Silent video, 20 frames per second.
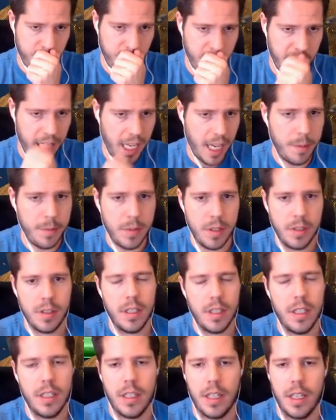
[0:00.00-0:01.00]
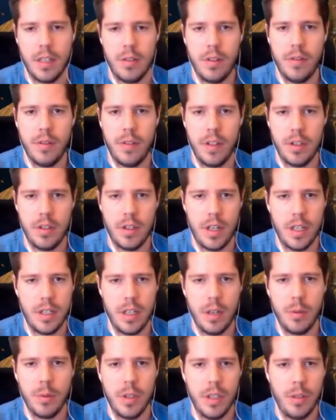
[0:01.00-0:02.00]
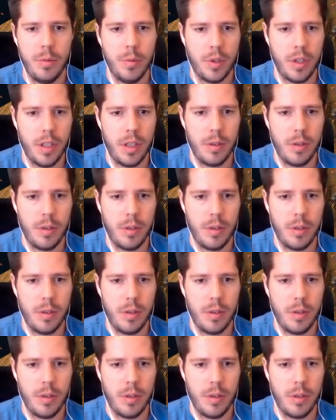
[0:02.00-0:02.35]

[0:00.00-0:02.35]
Yeah, I'm just gonna get rid of the Jirachi. I won't need more than